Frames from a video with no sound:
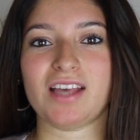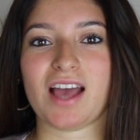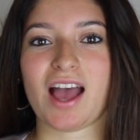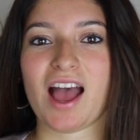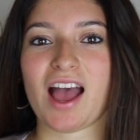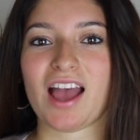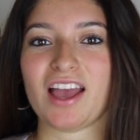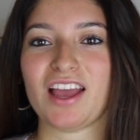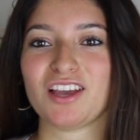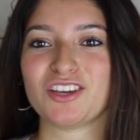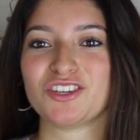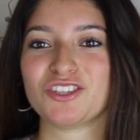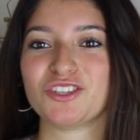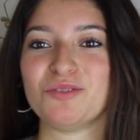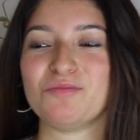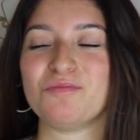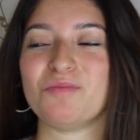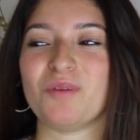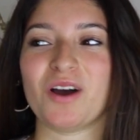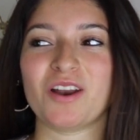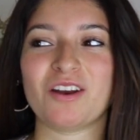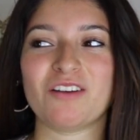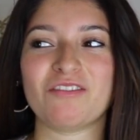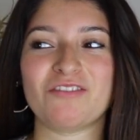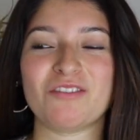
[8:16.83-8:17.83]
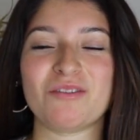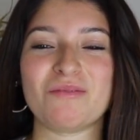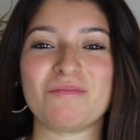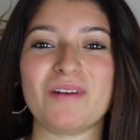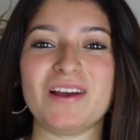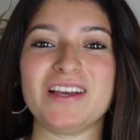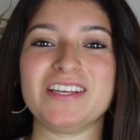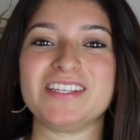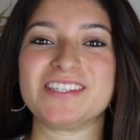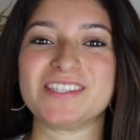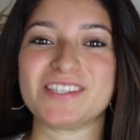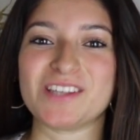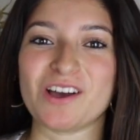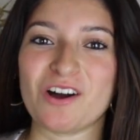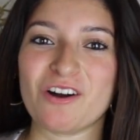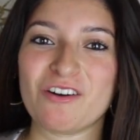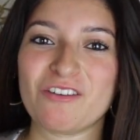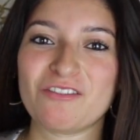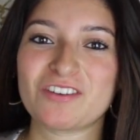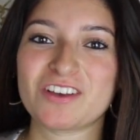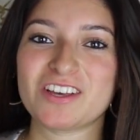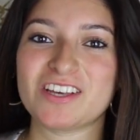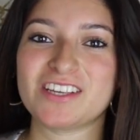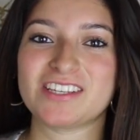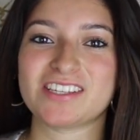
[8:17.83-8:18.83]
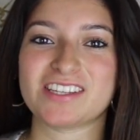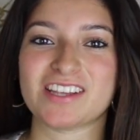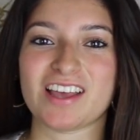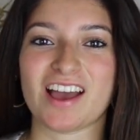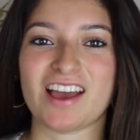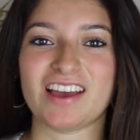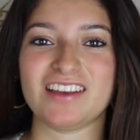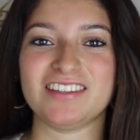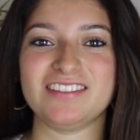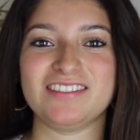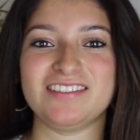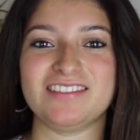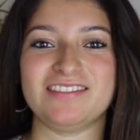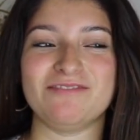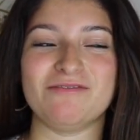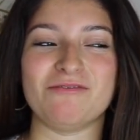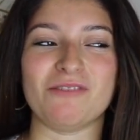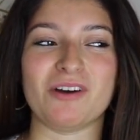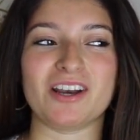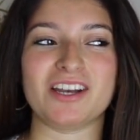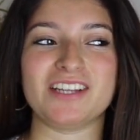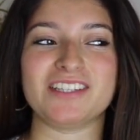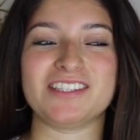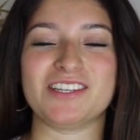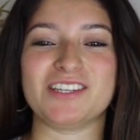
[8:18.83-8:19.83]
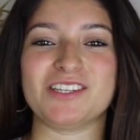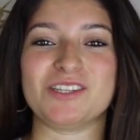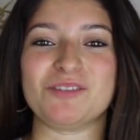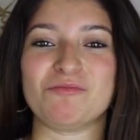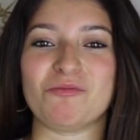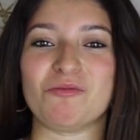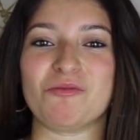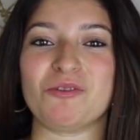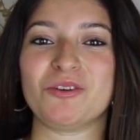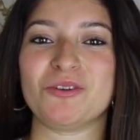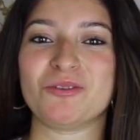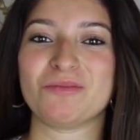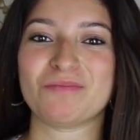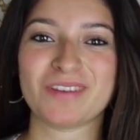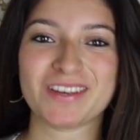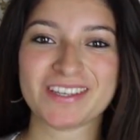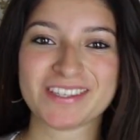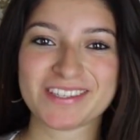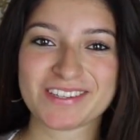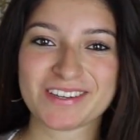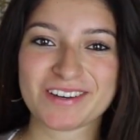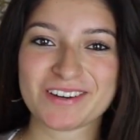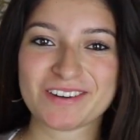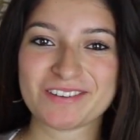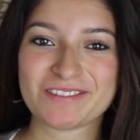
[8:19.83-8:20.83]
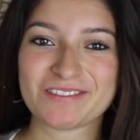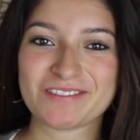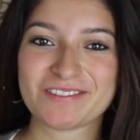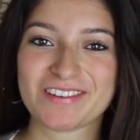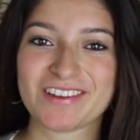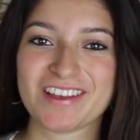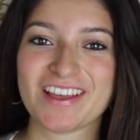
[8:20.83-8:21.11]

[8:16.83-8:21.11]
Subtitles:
I actually bought it for myself because I wanted to spoil myself.